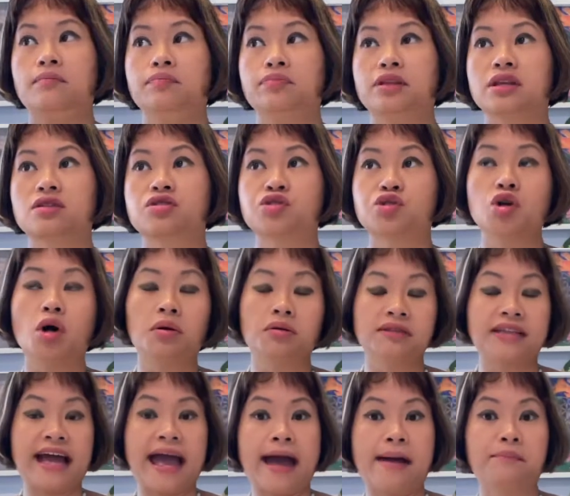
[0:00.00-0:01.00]

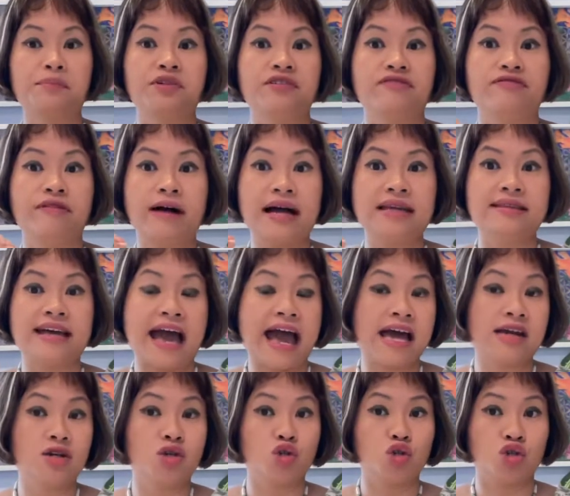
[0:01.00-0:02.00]
stone that amplifies the
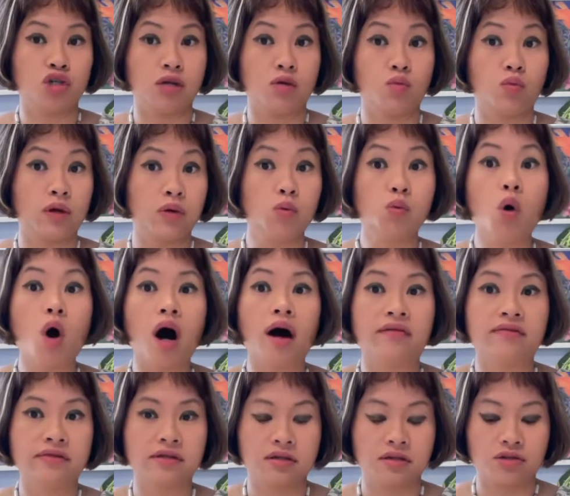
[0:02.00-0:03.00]
energy we
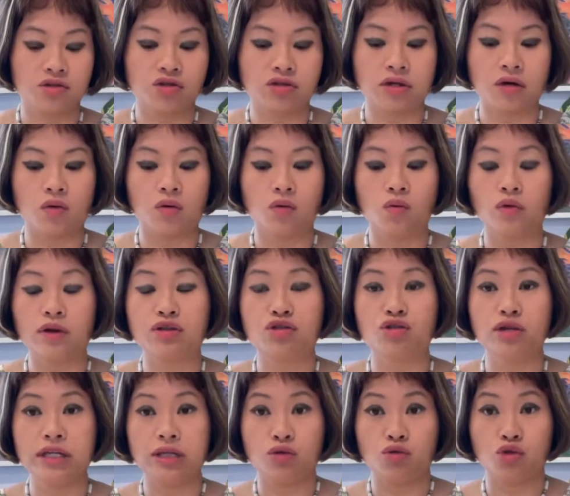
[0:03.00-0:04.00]
want. So we
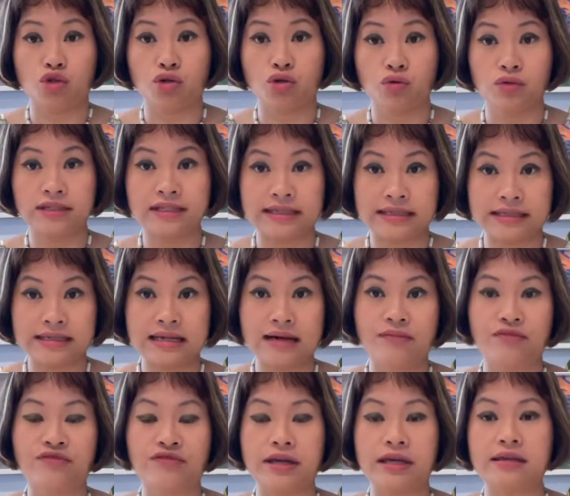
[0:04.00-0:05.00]
need to choose
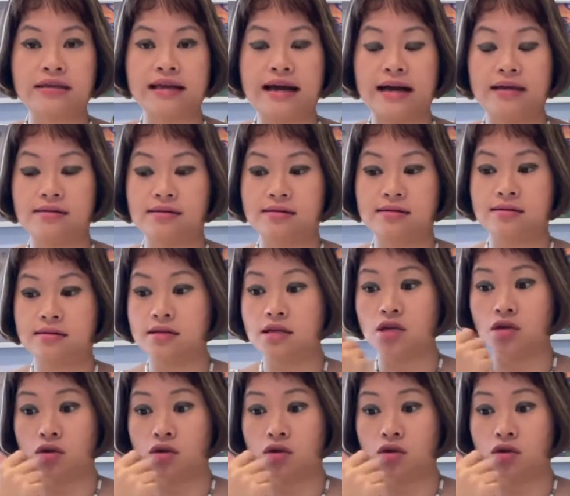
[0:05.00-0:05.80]
something that's